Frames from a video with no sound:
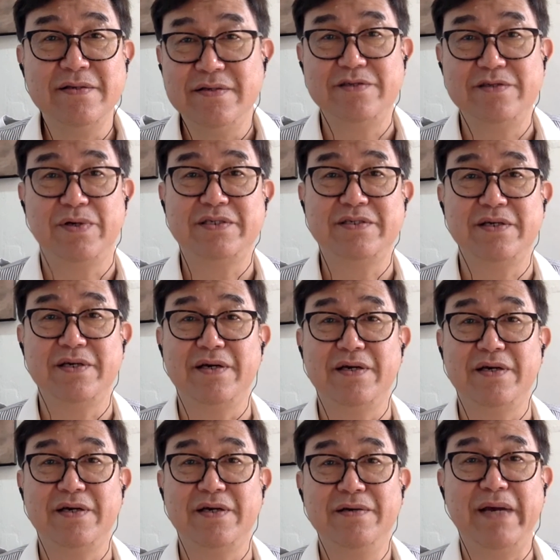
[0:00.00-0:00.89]
this was
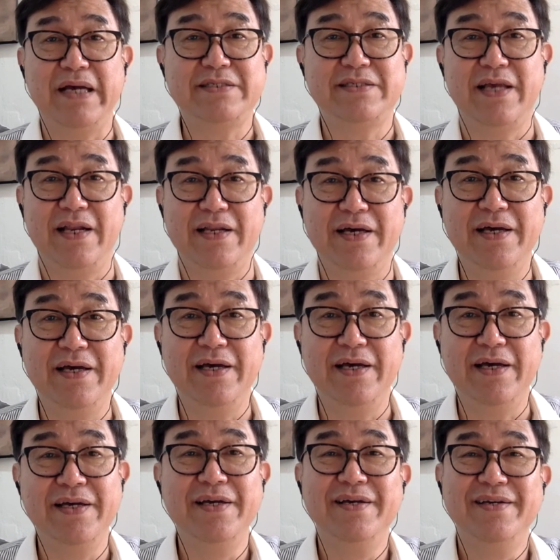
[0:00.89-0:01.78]
a bestseller.
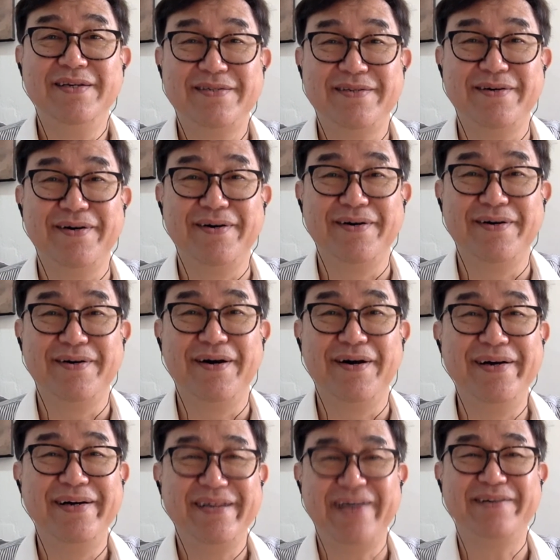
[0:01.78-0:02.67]
So
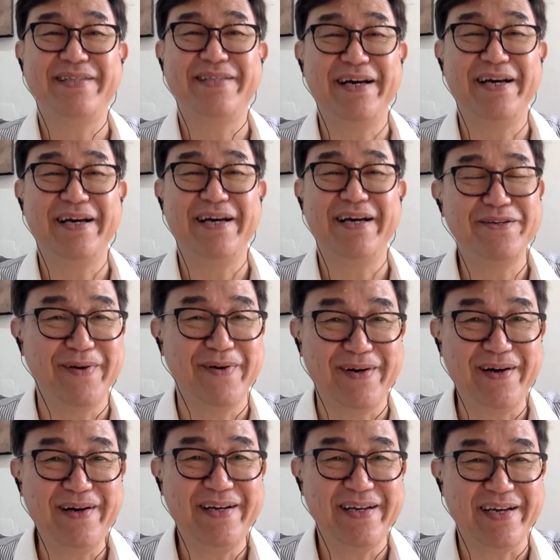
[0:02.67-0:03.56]
I'll tell you
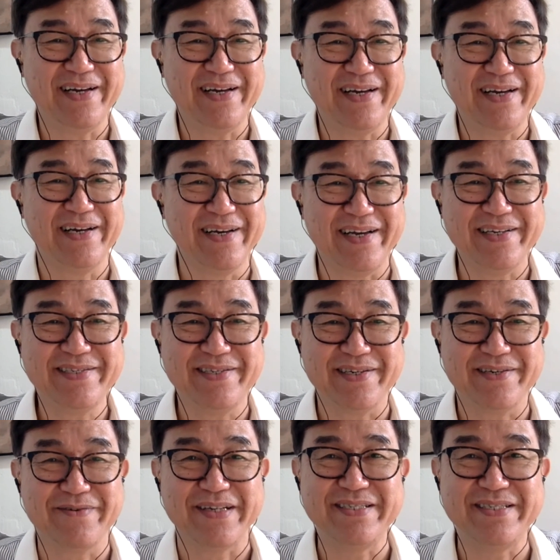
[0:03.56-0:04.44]
more
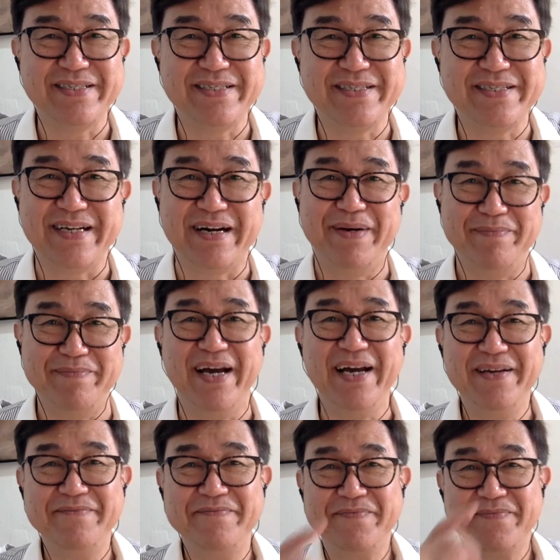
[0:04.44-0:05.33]
as the question come up.
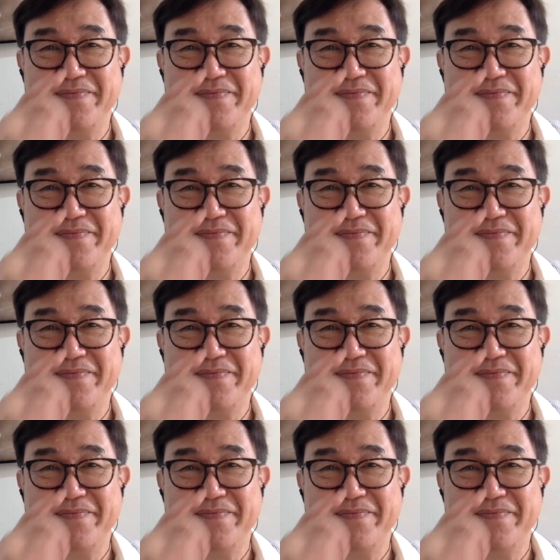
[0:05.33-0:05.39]
Yeah.